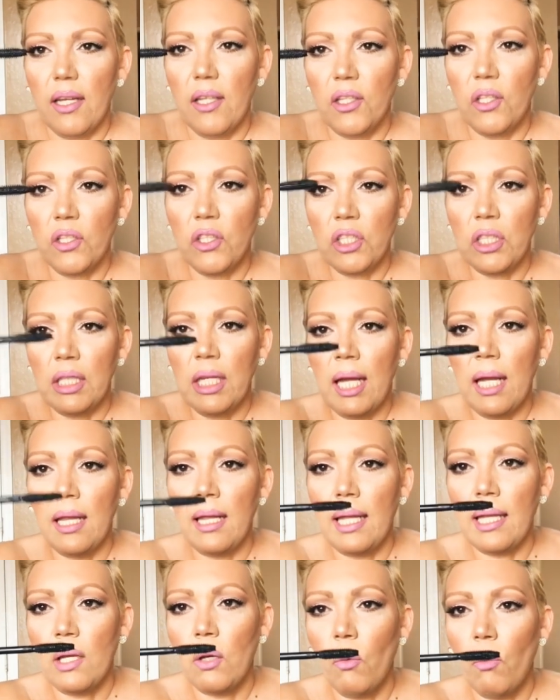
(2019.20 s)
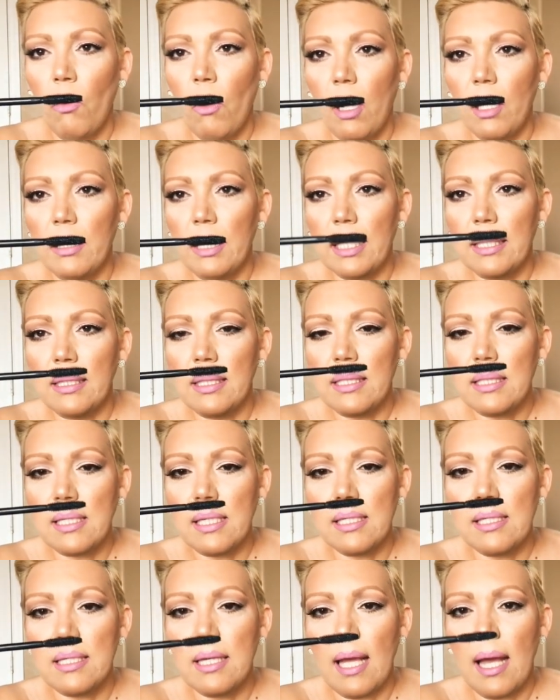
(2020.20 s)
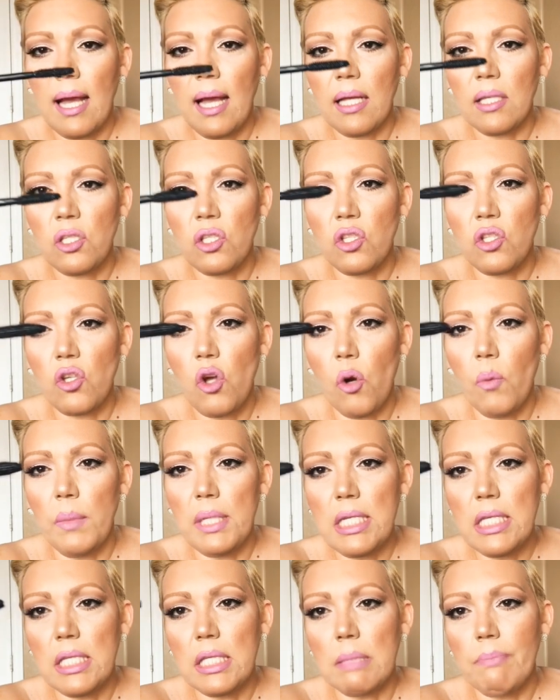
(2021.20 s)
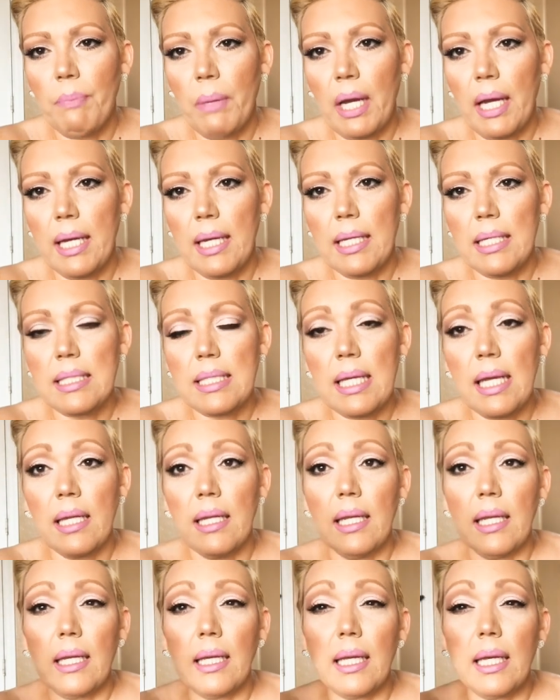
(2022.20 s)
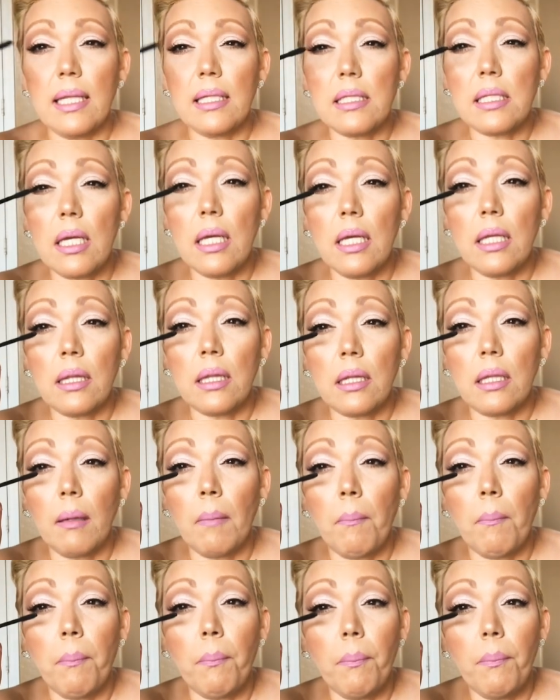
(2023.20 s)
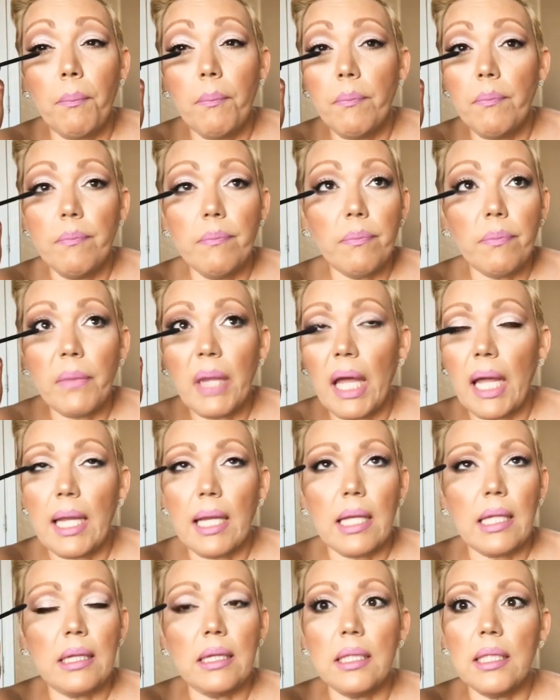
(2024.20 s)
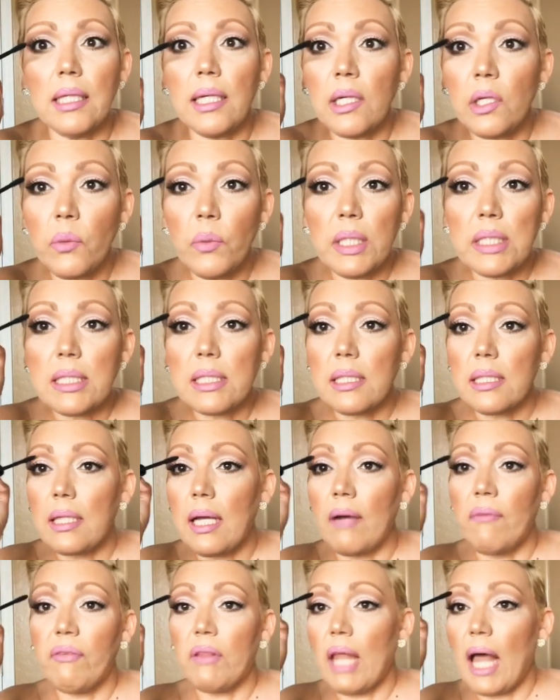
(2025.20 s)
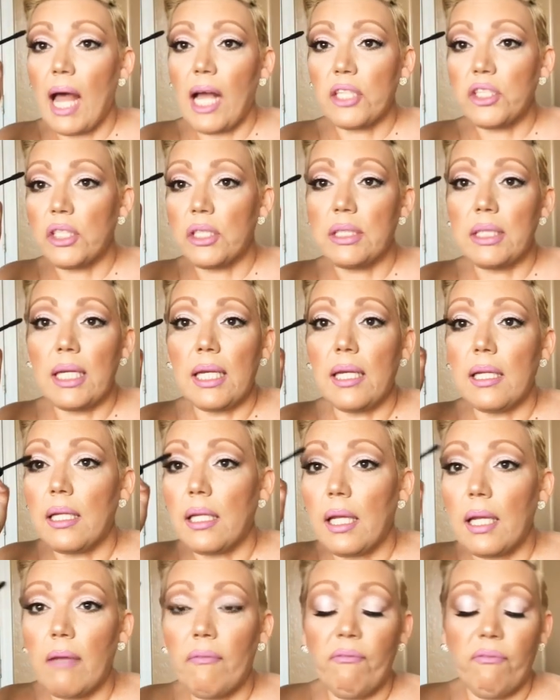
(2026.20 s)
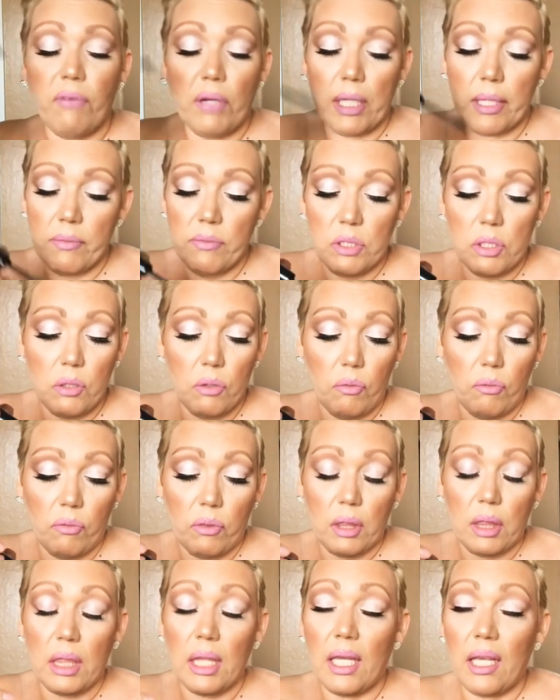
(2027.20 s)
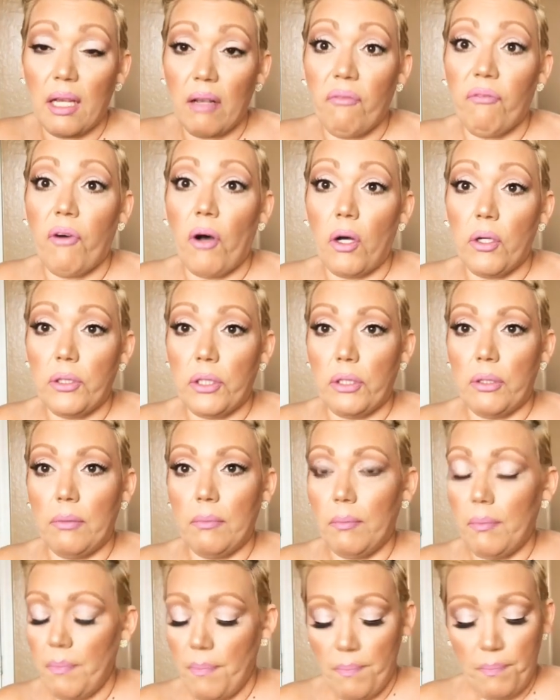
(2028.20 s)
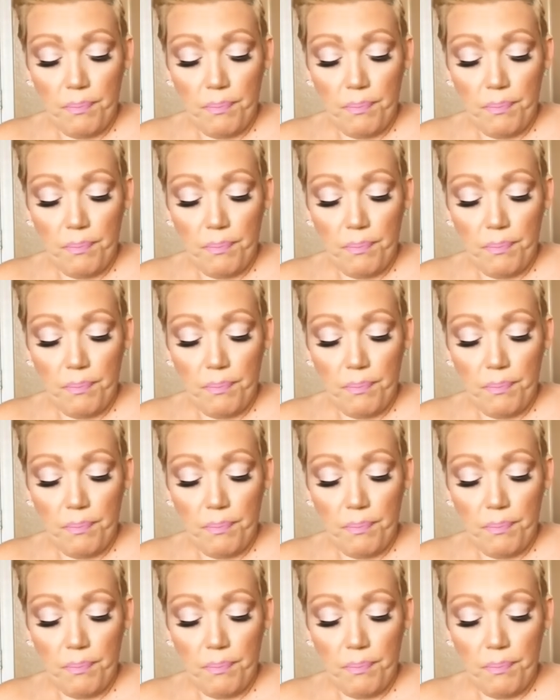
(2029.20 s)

Usually I like a wand like this because it has so many spikes, and it gets the like littlest of lashes and like gives you thick volume.